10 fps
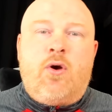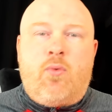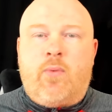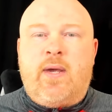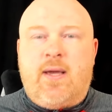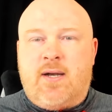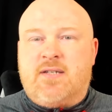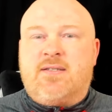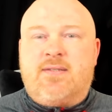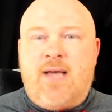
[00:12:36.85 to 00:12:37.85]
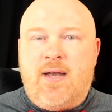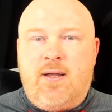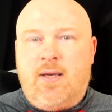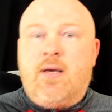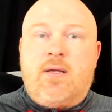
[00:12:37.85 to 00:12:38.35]
where we kind of set
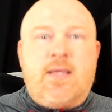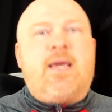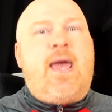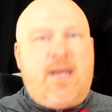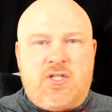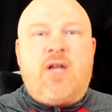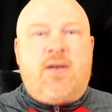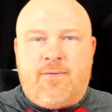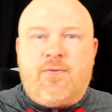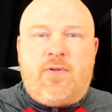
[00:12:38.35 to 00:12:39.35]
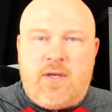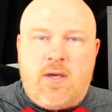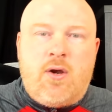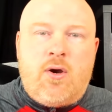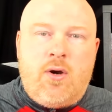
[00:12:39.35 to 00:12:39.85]
the gay agenda for the
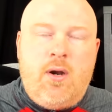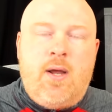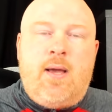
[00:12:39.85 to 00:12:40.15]
year.